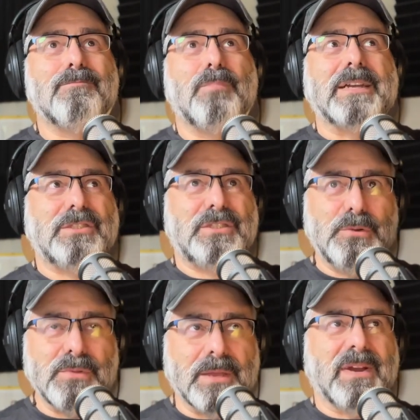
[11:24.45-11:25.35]
by
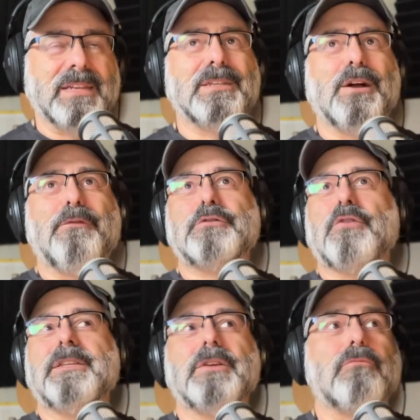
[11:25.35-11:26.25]
soothing myself and
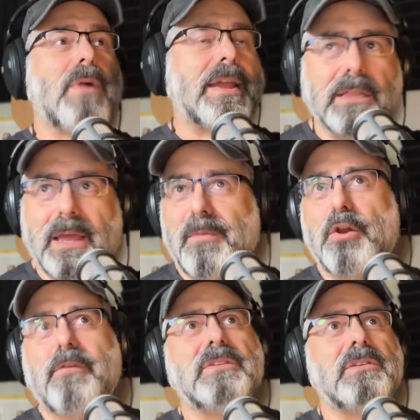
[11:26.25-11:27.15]
trying to regulate my
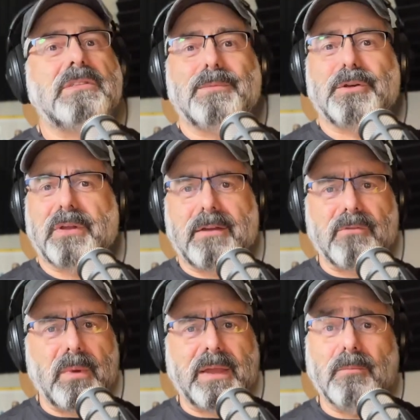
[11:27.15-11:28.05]
nervous system during
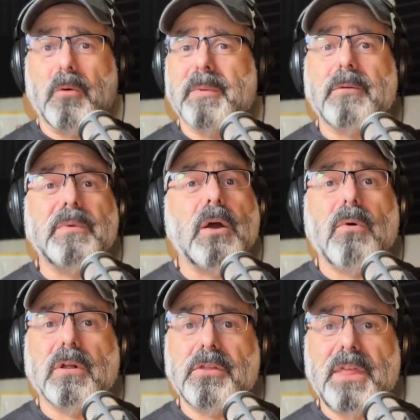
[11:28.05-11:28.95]
every waking moment, and we know
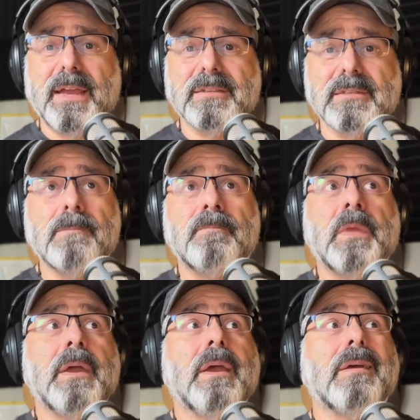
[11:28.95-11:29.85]
all the things,
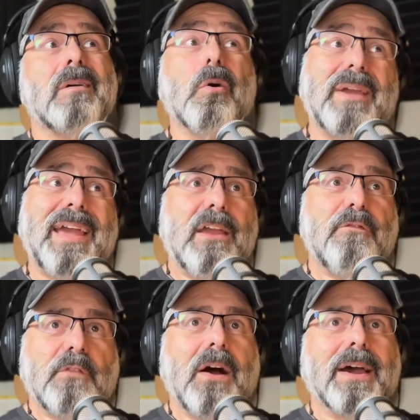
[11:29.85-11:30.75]
okay,
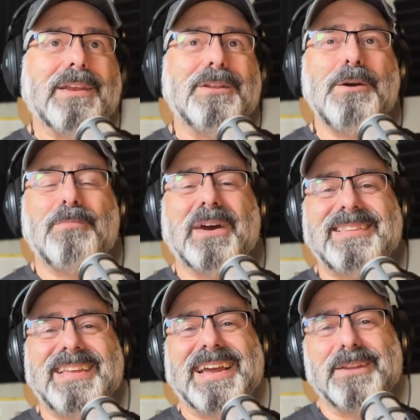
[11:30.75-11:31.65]
fine. But
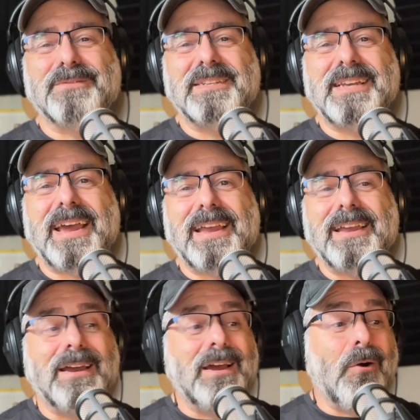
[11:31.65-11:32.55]
at the end of the
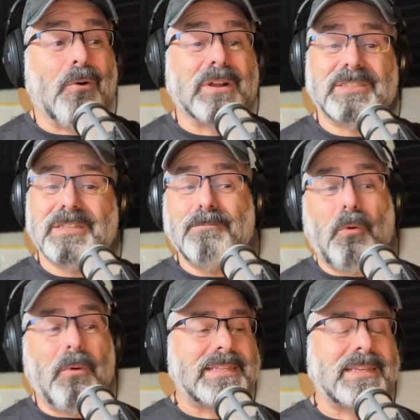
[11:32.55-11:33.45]
day, or at some
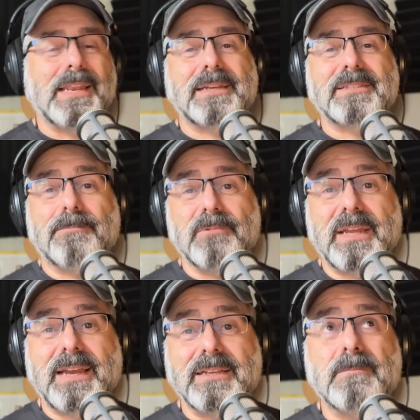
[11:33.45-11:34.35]
point in the next couple of
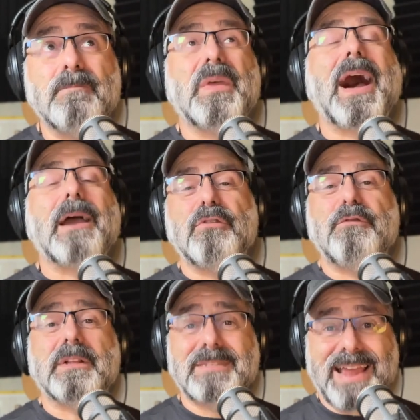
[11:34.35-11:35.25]
days, I would
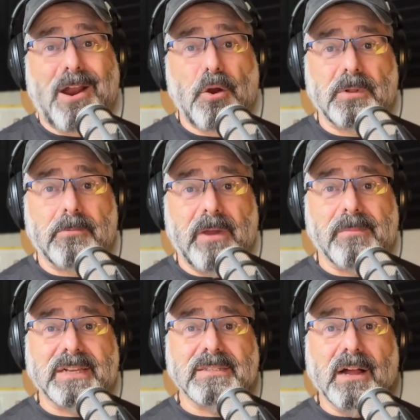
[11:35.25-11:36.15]
feel terrible
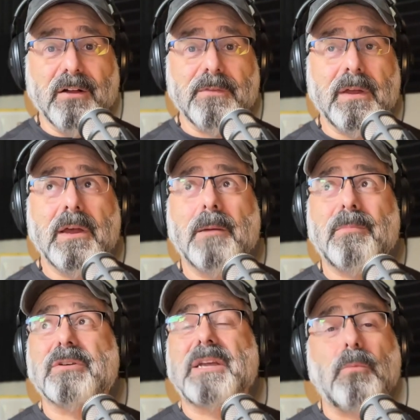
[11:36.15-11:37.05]
about myself
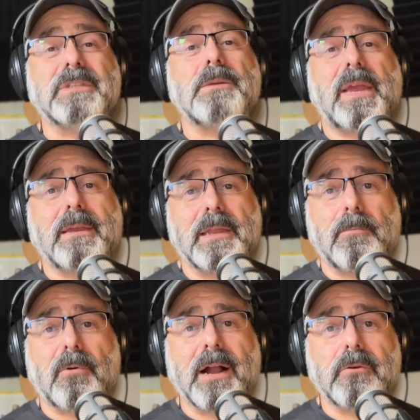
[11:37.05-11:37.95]
because I wasn't making
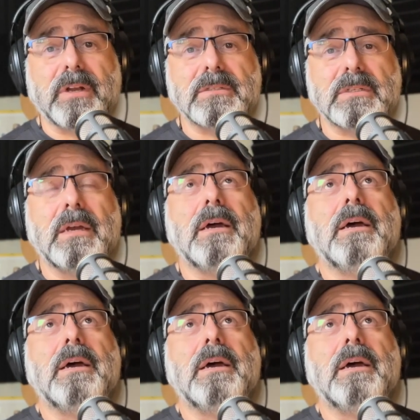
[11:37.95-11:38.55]
any progress.